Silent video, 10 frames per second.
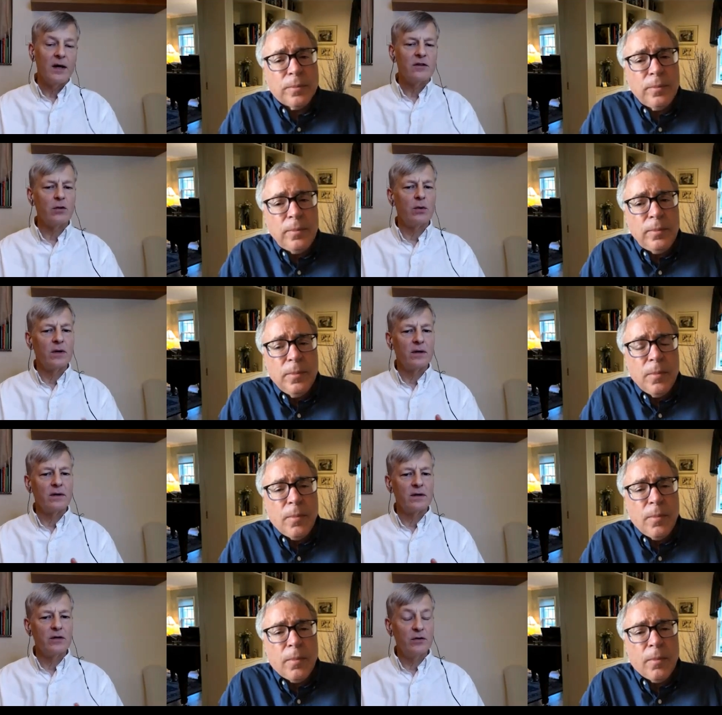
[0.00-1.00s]
Speaker 1: So
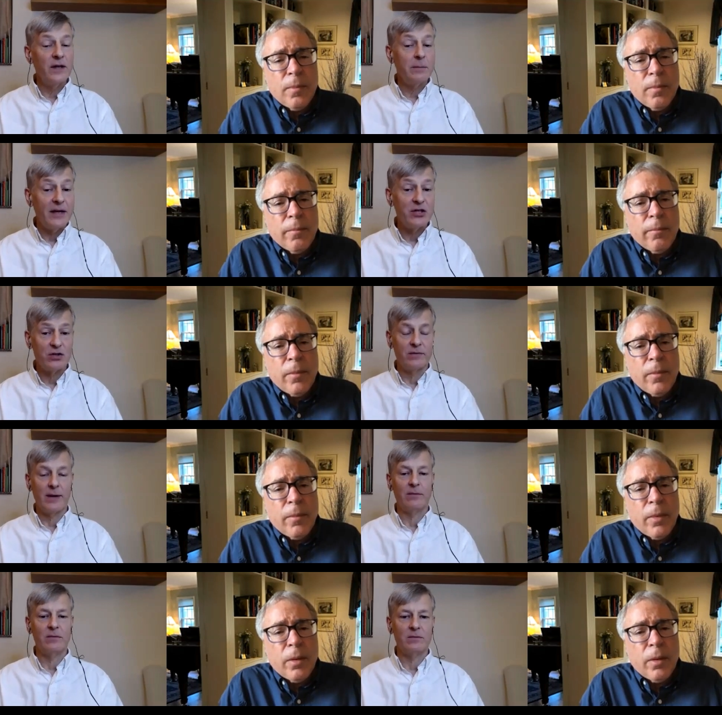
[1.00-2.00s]
you did mention
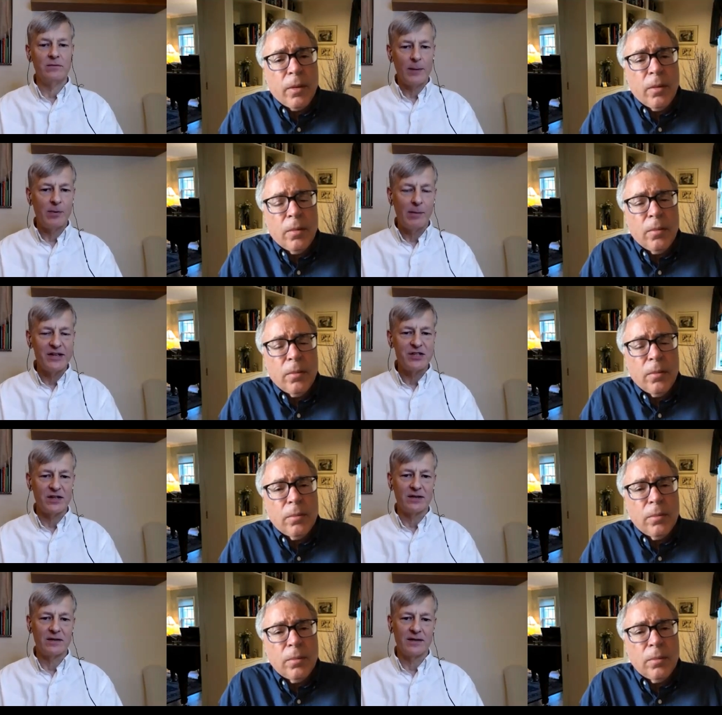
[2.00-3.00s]

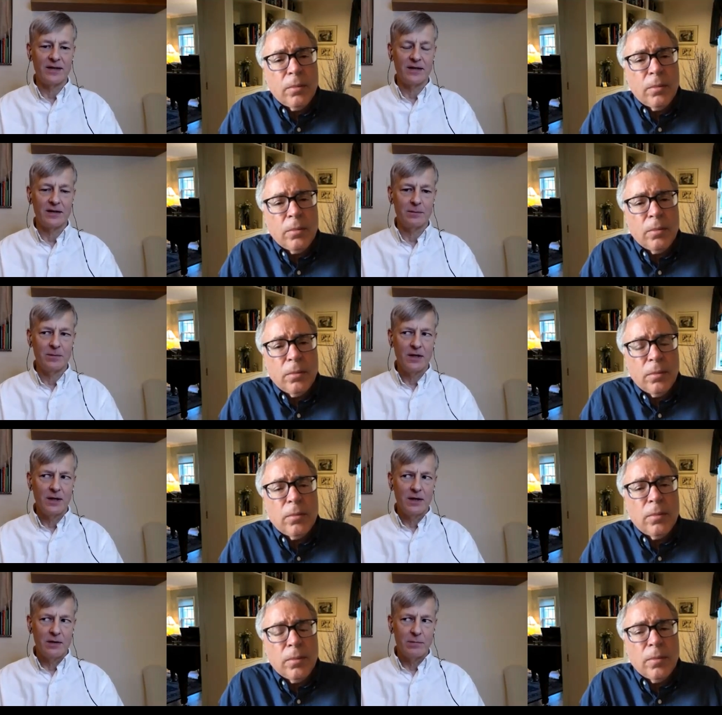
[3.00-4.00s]
rapamycin.
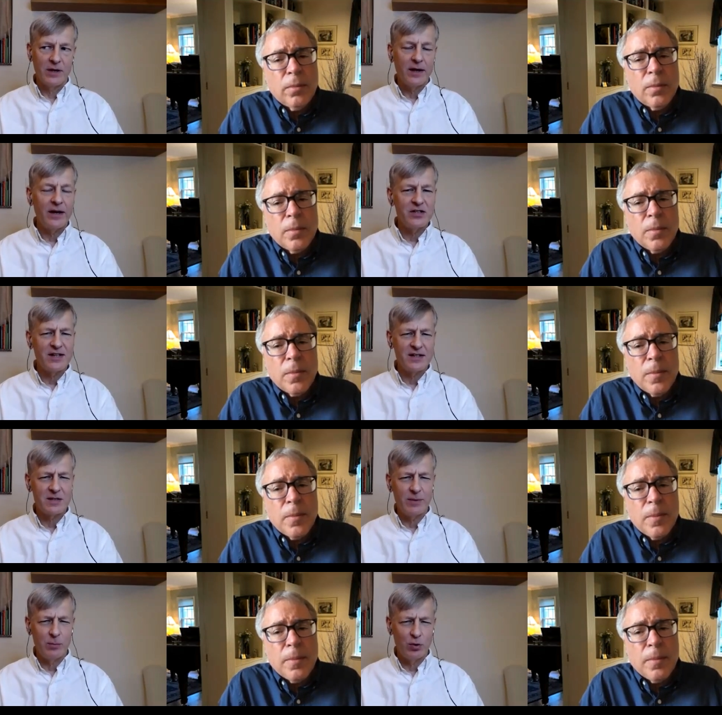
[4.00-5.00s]
But I understand it's a
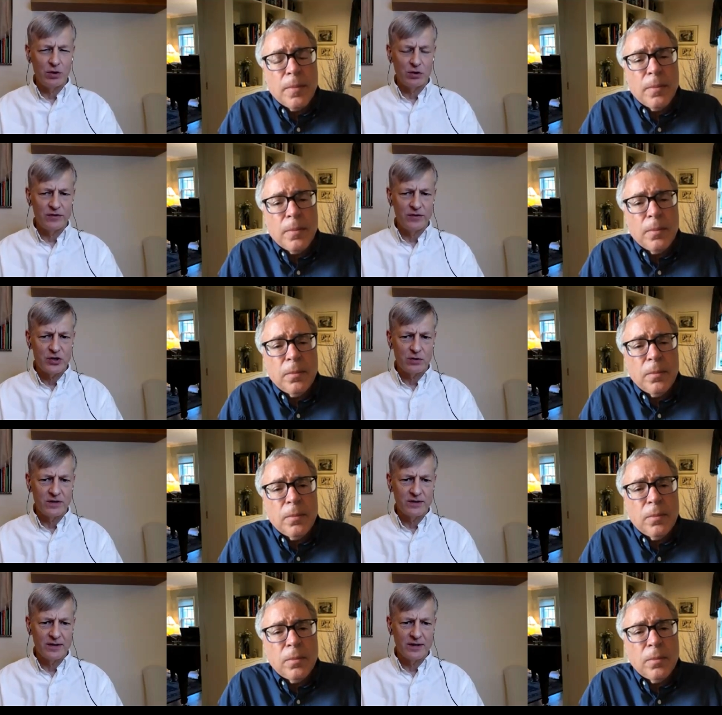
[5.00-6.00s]
bit more controversial
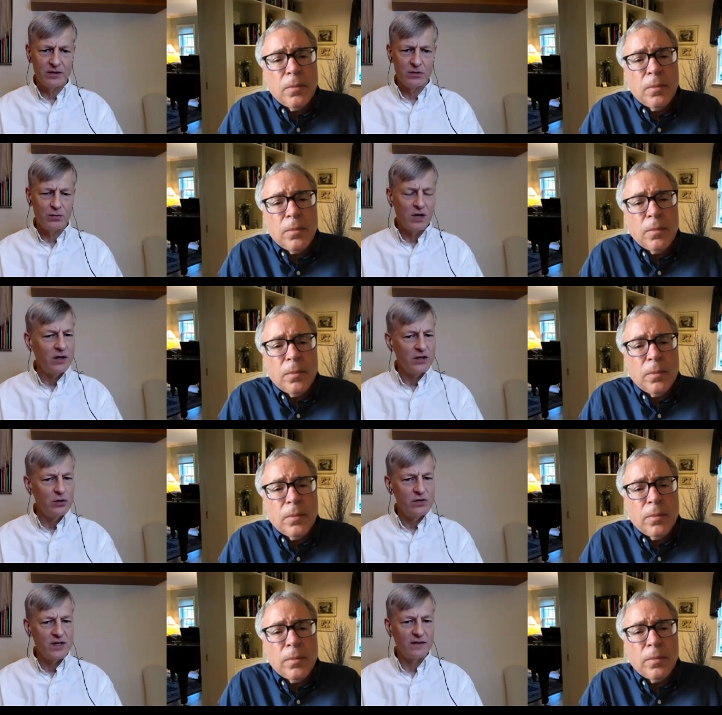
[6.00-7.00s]
and you can't
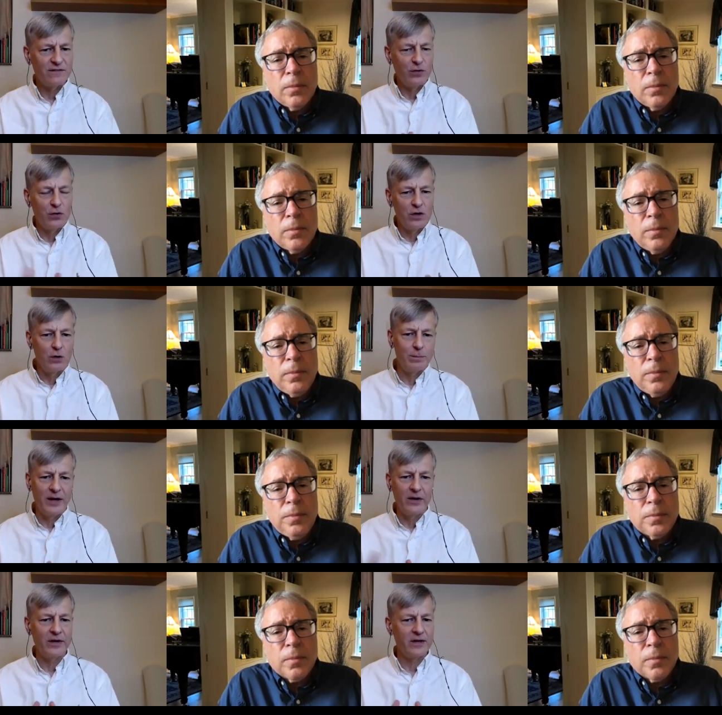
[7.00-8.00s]
use it for a long
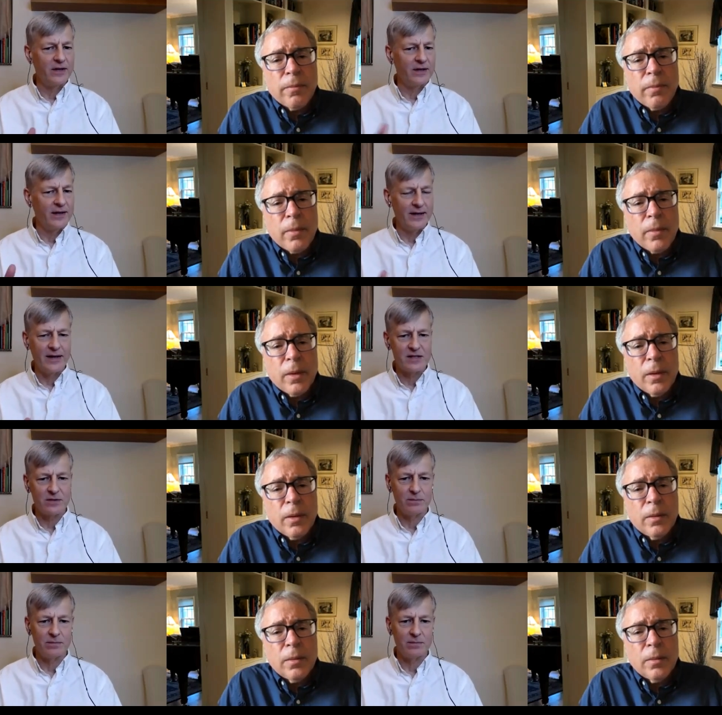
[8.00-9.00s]
period. It has
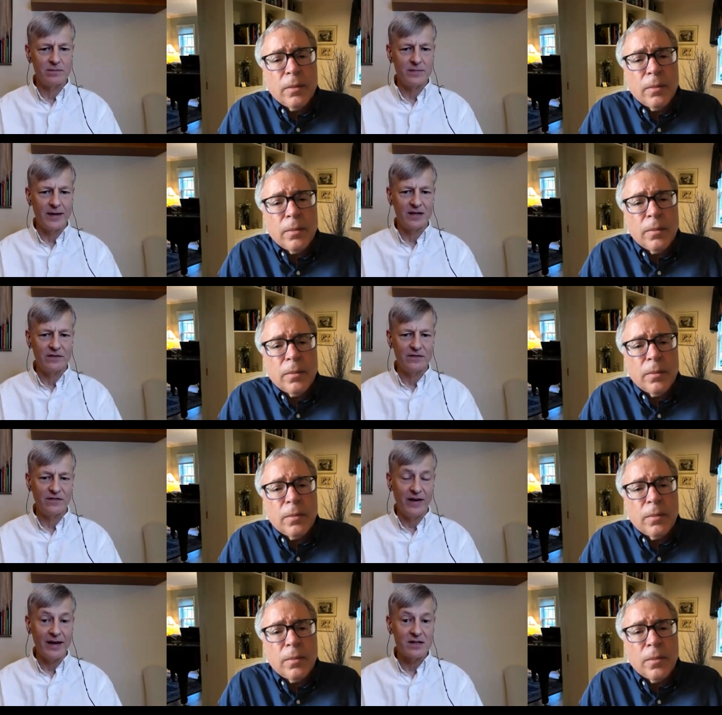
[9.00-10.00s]
some negative
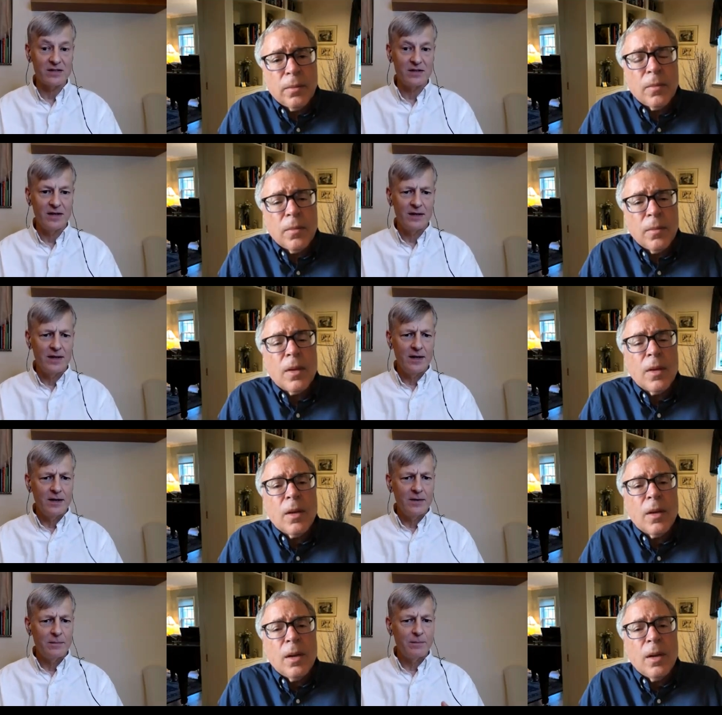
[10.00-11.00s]
effects.
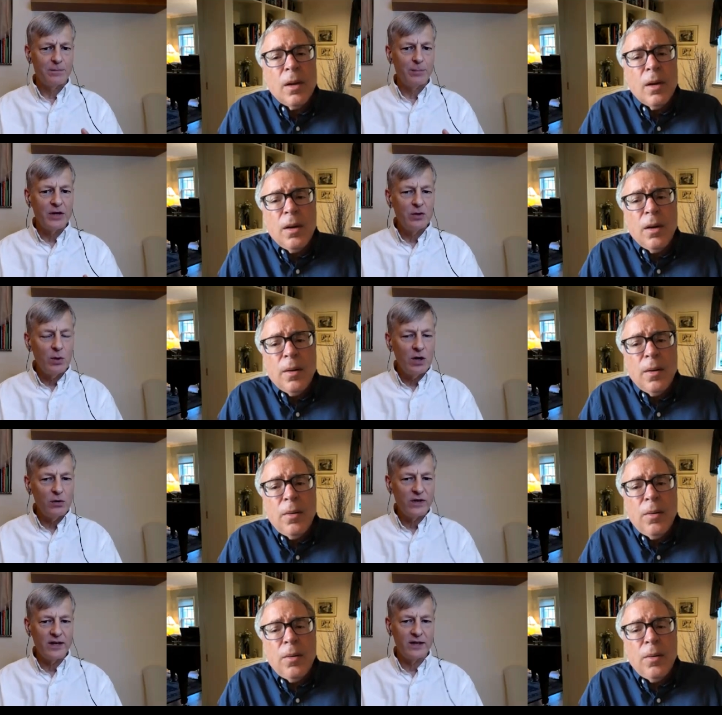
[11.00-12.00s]
But you are
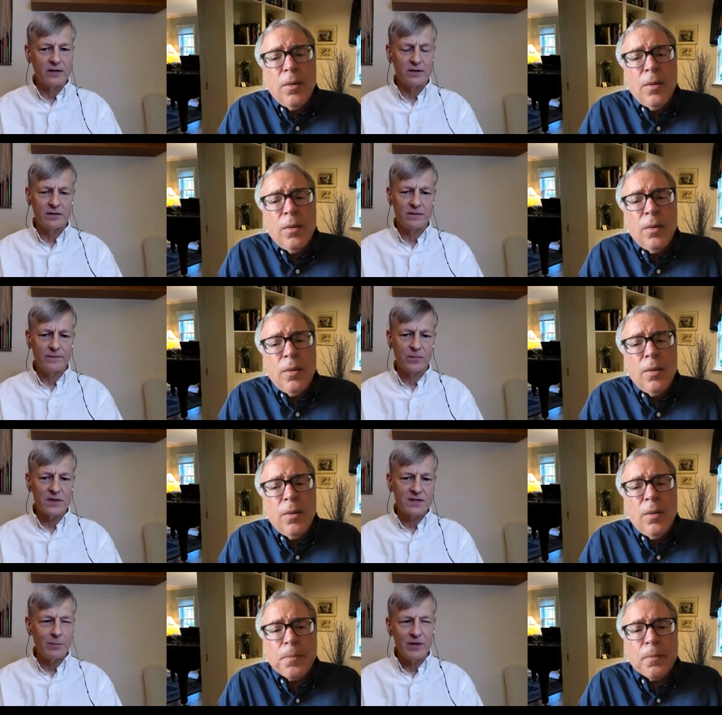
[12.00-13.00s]
looking at
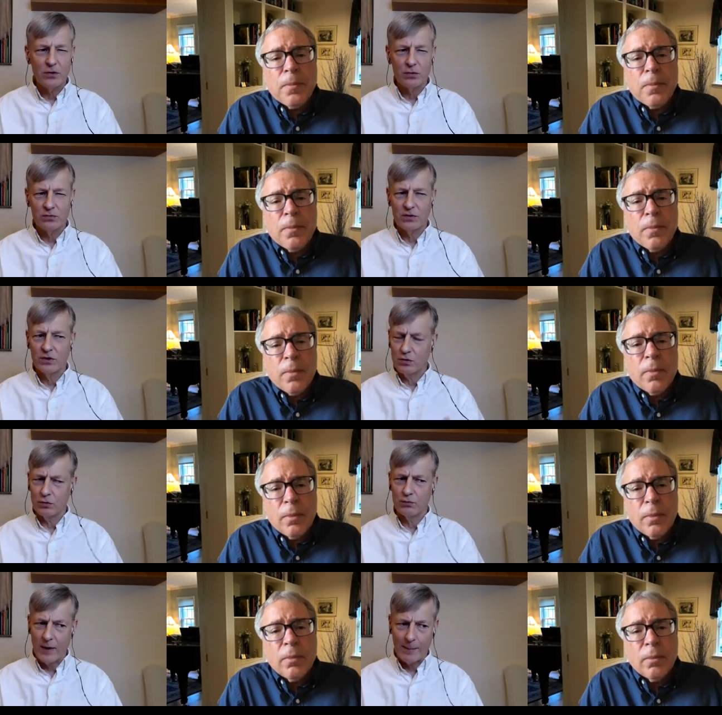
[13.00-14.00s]
something you
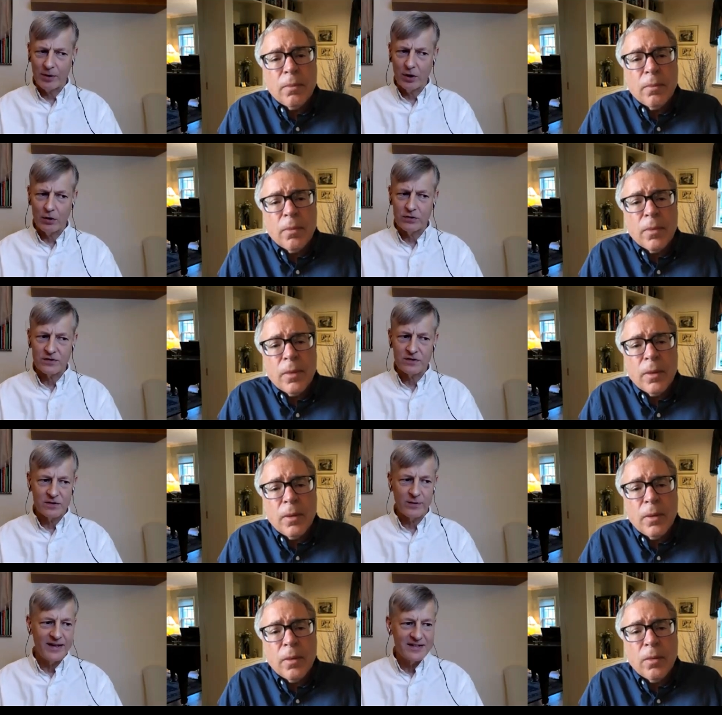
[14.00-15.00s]
call rapalogs.
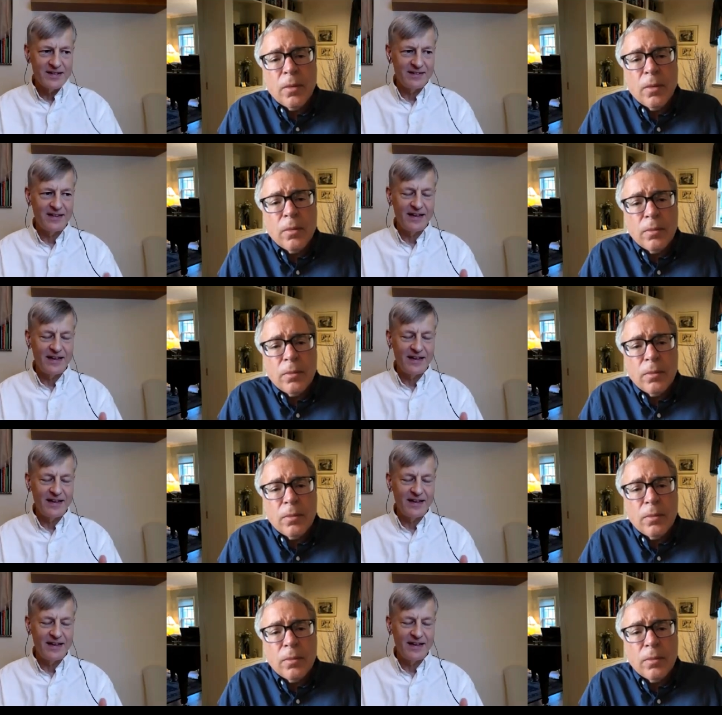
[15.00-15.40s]
So I guess that